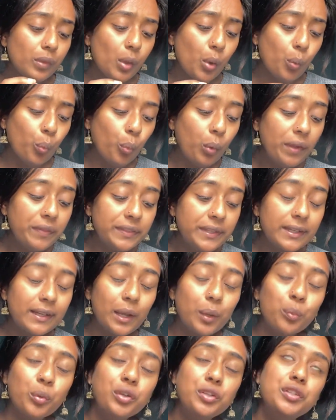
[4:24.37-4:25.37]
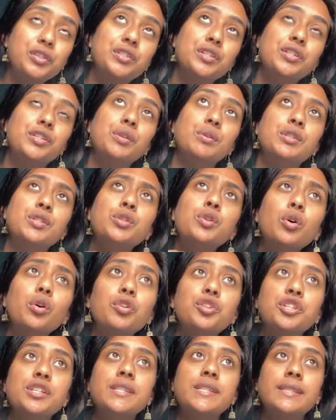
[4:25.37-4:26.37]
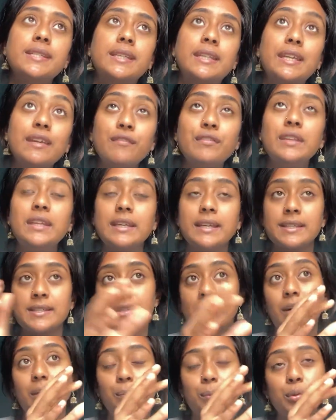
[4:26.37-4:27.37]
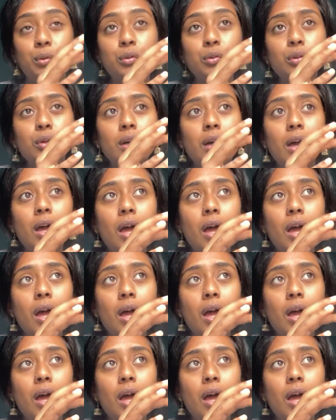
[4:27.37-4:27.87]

one thing I want you to do is not just give the example,